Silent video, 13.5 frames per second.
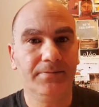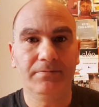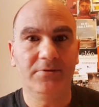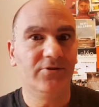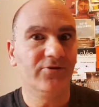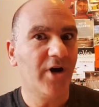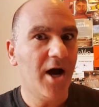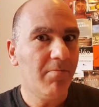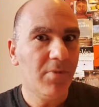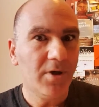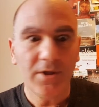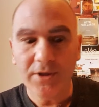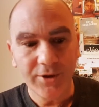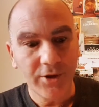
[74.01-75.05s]

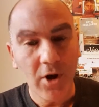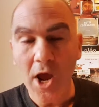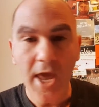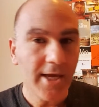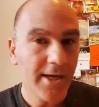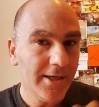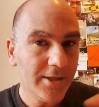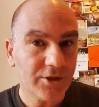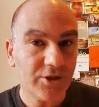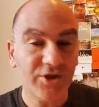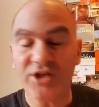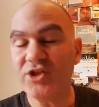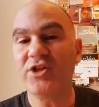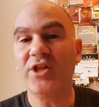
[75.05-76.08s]
grammar, no English,
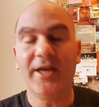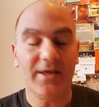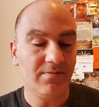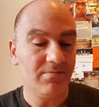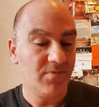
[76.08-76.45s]
just like